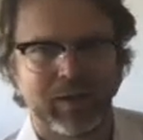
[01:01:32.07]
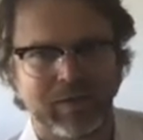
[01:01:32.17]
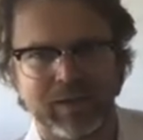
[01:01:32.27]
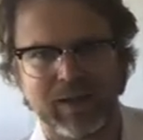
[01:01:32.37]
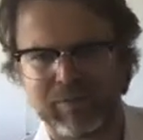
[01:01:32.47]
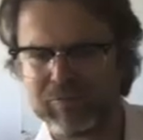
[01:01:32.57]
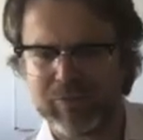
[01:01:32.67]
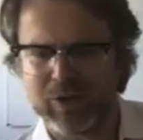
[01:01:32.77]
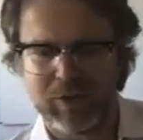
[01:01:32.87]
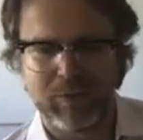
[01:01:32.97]

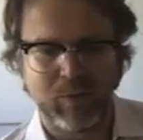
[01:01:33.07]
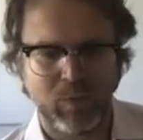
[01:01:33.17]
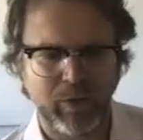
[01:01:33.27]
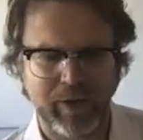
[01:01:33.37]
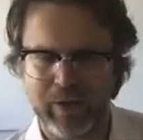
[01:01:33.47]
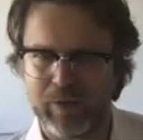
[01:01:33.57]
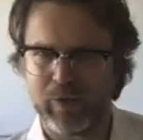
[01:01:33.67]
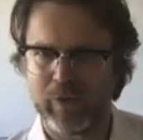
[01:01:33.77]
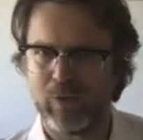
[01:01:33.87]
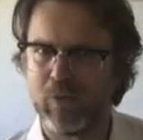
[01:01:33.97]
what an